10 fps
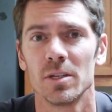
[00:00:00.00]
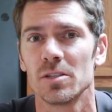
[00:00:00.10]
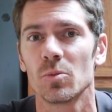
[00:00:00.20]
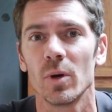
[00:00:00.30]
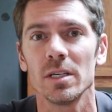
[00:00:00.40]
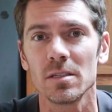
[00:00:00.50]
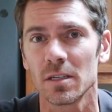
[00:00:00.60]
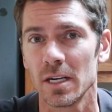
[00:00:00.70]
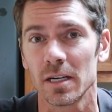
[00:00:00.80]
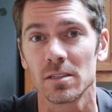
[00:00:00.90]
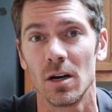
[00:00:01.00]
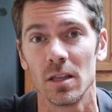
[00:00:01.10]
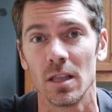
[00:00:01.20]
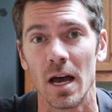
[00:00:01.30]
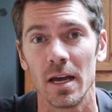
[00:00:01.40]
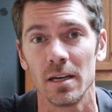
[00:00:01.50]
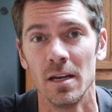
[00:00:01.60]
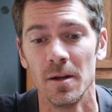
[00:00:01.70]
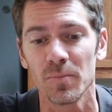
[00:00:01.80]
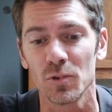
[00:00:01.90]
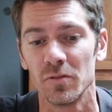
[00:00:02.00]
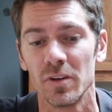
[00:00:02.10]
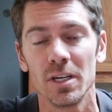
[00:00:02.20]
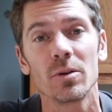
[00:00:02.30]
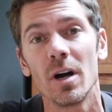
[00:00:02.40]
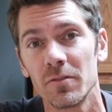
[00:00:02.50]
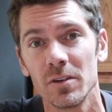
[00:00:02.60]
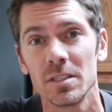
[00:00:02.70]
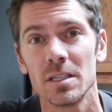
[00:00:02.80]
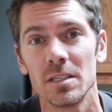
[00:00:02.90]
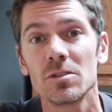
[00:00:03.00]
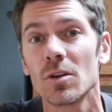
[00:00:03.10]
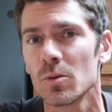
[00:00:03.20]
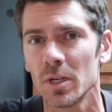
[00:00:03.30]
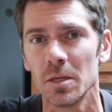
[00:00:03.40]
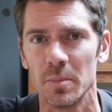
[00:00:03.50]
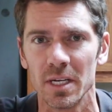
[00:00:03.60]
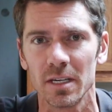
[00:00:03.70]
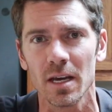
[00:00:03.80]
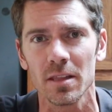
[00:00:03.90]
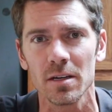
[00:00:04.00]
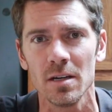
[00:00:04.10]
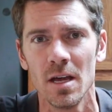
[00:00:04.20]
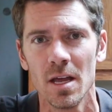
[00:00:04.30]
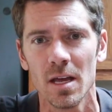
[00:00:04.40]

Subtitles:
But just ways to connect online through video conferencing so that we can be together